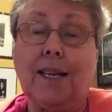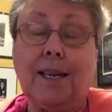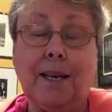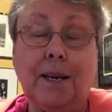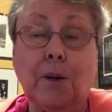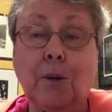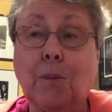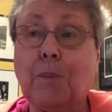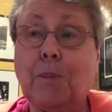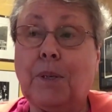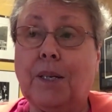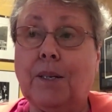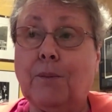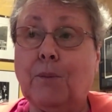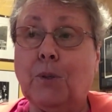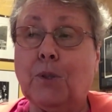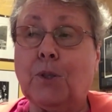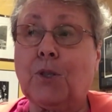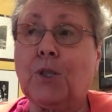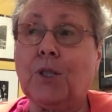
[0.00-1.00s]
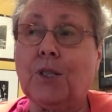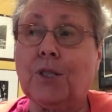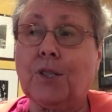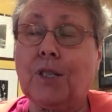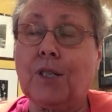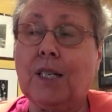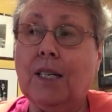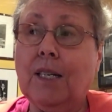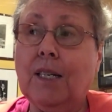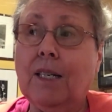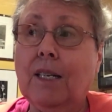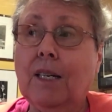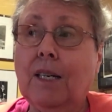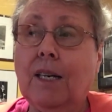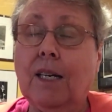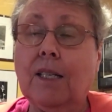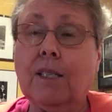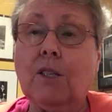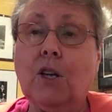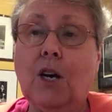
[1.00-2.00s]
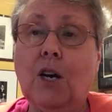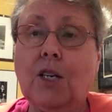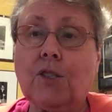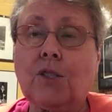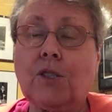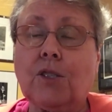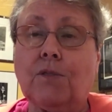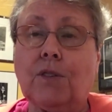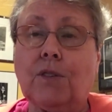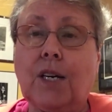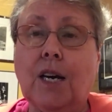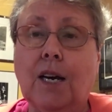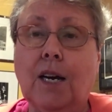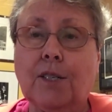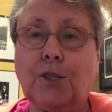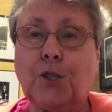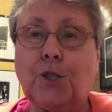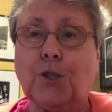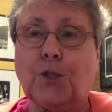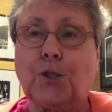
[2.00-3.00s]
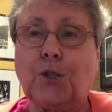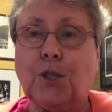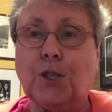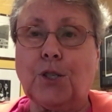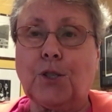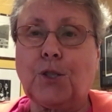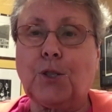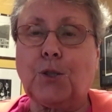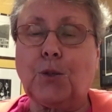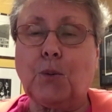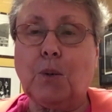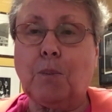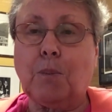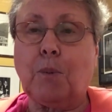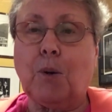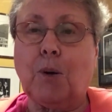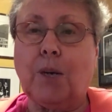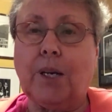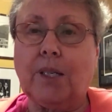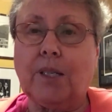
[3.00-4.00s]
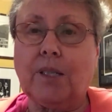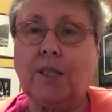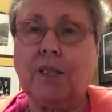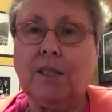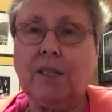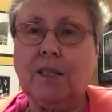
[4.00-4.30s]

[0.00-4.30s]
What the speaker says: help. It was just a loss of consciousness to a point,